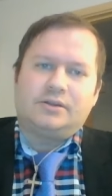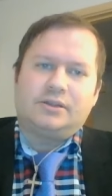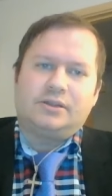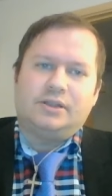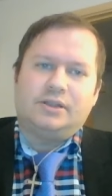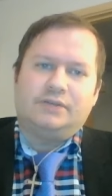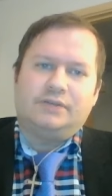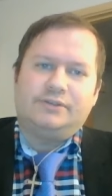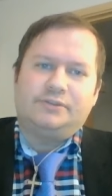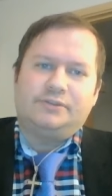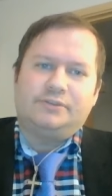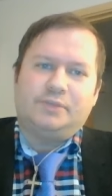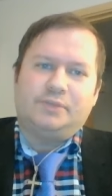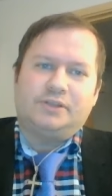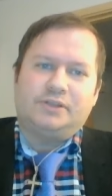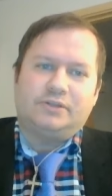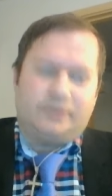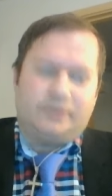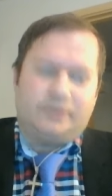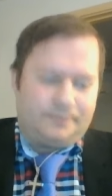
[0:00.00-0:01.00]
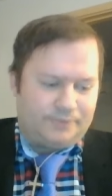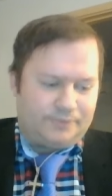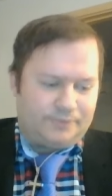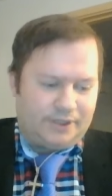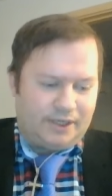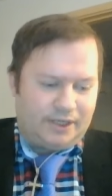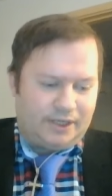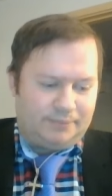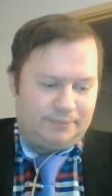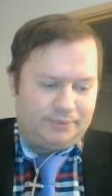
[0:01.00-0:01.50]
Nothing special
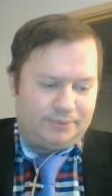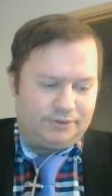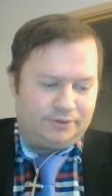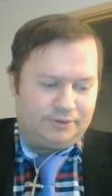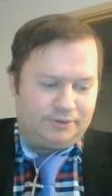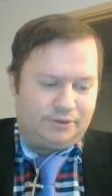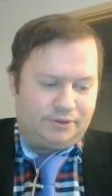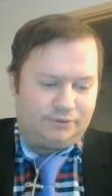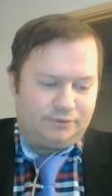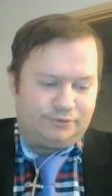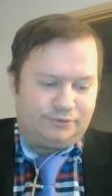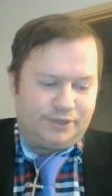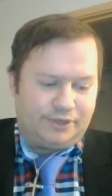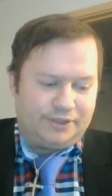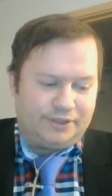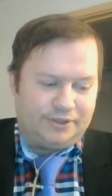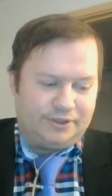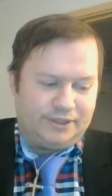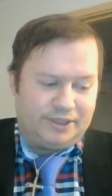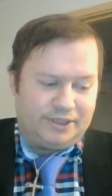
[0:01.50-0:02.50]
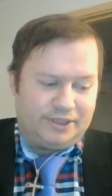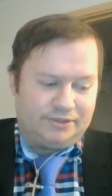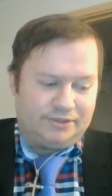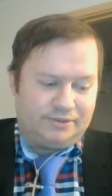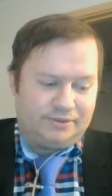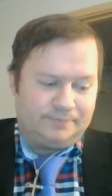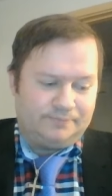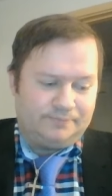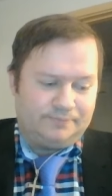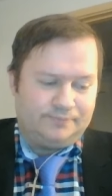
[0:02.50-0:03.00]
happened on Friday
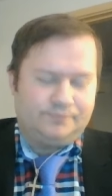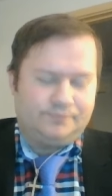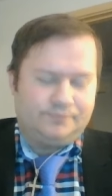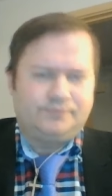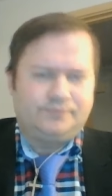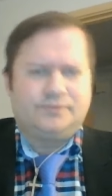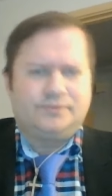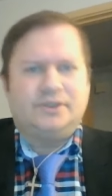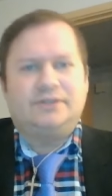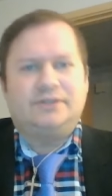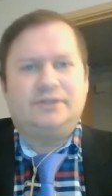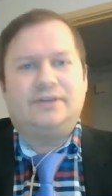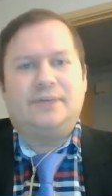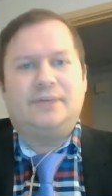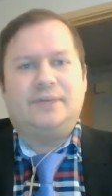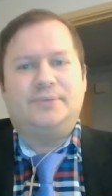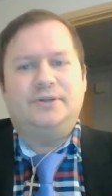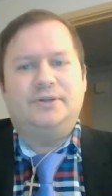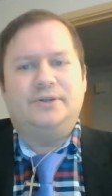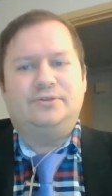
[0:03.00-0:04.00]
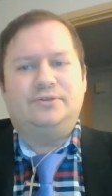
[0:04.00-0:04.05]
night is happening